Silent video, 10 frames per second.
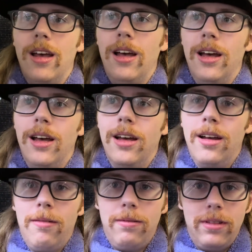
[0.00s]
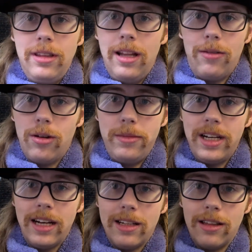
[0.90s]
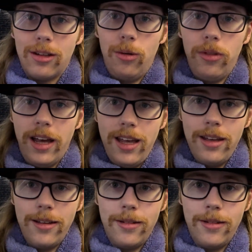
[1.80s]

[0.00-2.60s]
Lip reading: I'm going to be checking out something cool there.